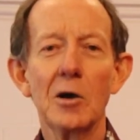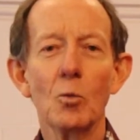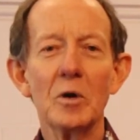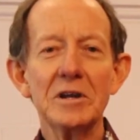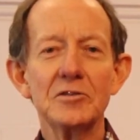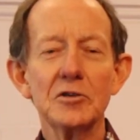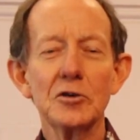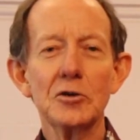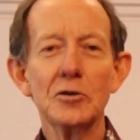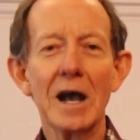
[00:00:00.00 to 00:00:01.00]
We
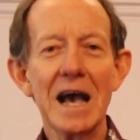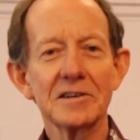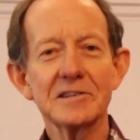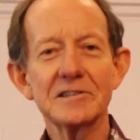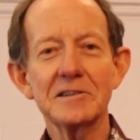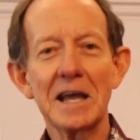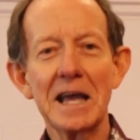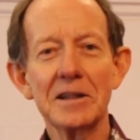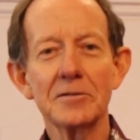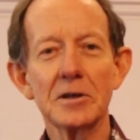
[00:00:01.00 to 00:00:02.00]
do
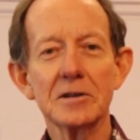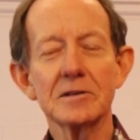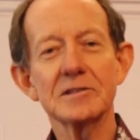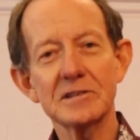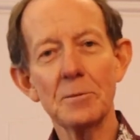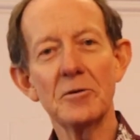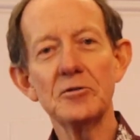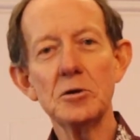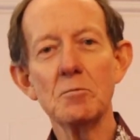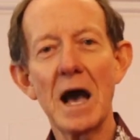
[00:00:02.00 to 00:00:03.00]
understand that some of
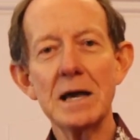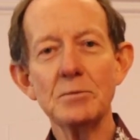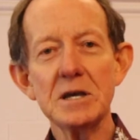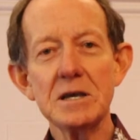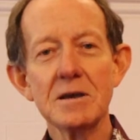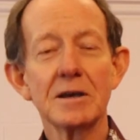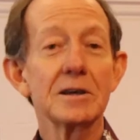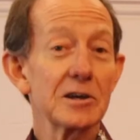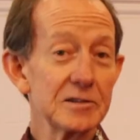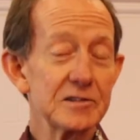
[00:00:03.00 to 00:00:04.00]
you may be
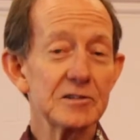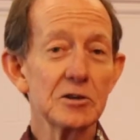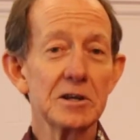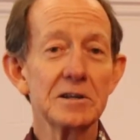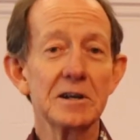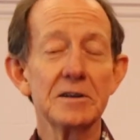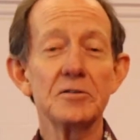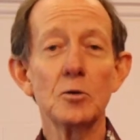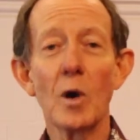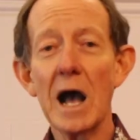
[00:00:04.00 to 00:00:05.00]
concerned, and if
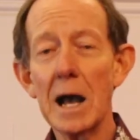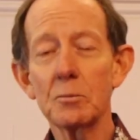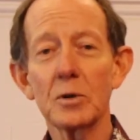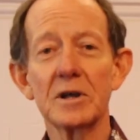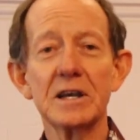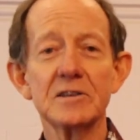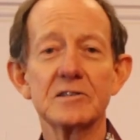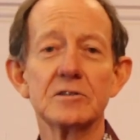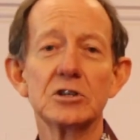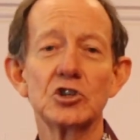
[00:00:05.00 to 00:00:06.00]
you are,
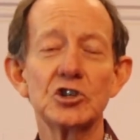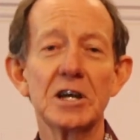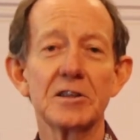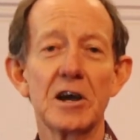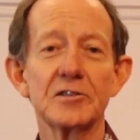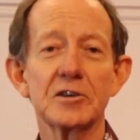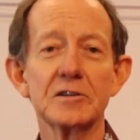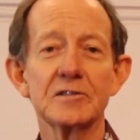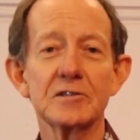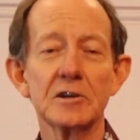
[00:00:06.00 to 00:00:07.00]
please share those
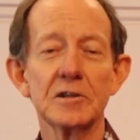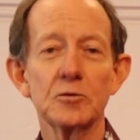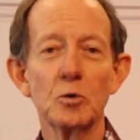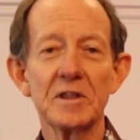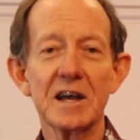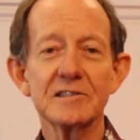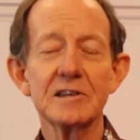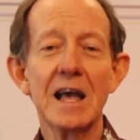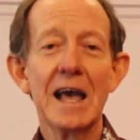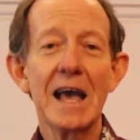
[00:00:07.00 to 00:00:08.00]
concerns with us.
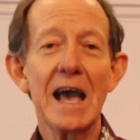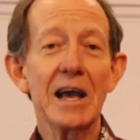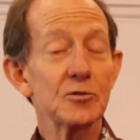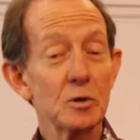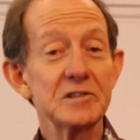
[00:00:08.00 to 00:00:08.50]
As we